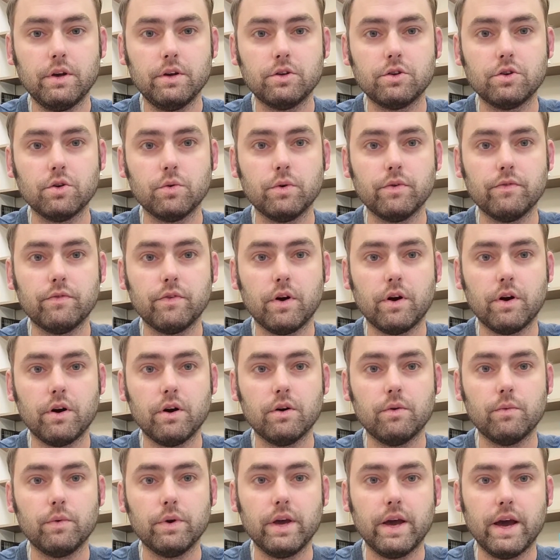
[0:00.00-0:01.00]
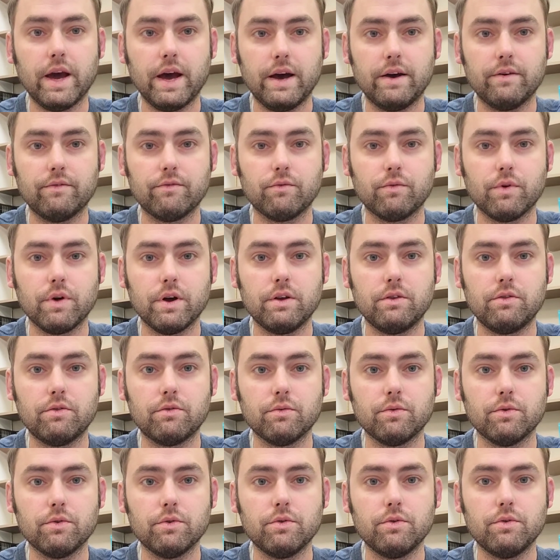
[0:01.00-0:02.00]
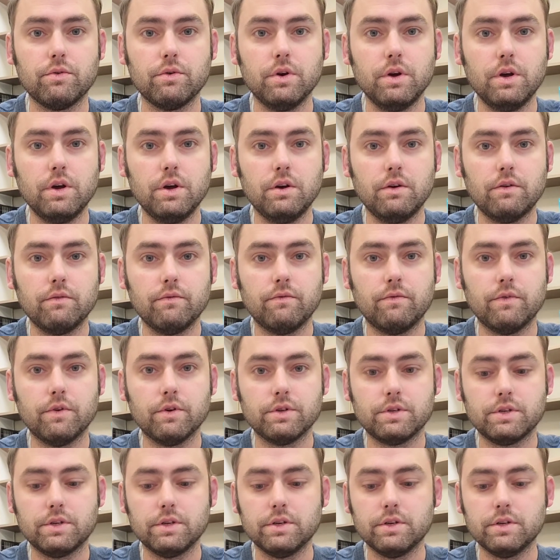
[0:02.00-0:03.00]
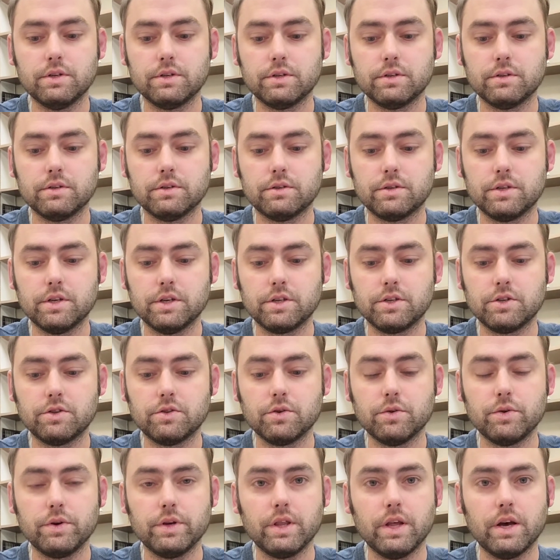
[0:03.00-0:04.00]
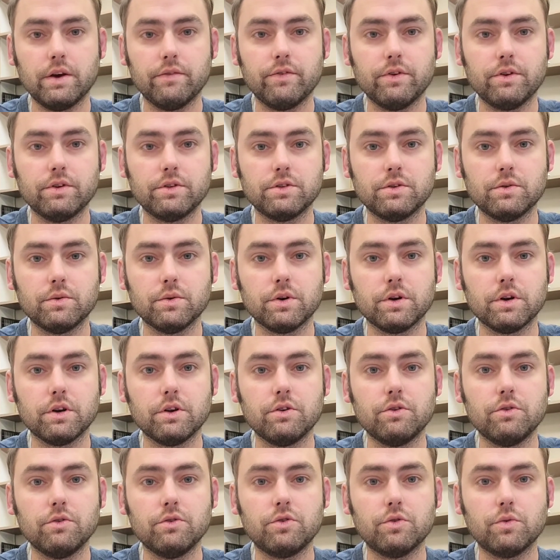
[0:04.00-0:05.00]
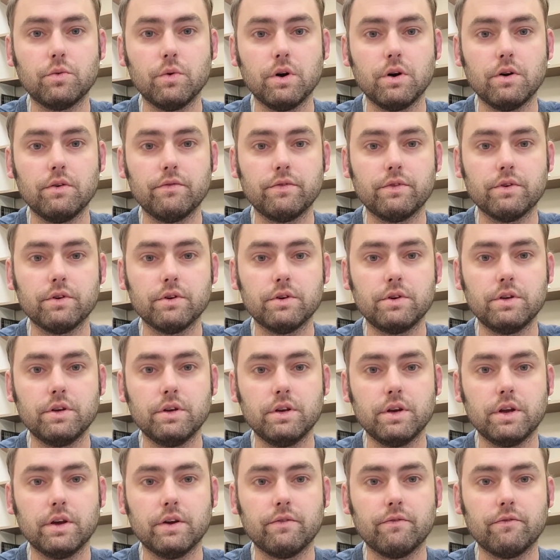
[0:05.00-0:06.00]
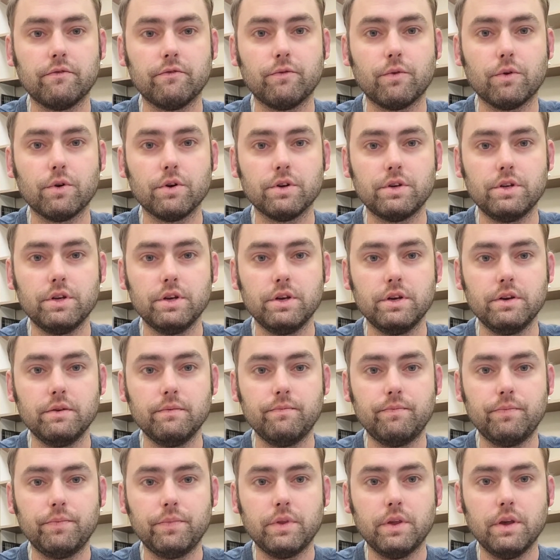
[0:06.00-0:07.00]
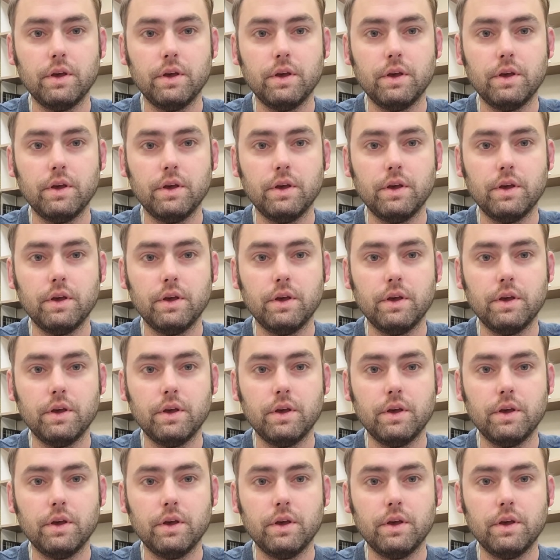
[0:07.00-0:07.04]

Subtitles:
So we have read through verses 6 through 11, so we're going to do 12, 13, and 14,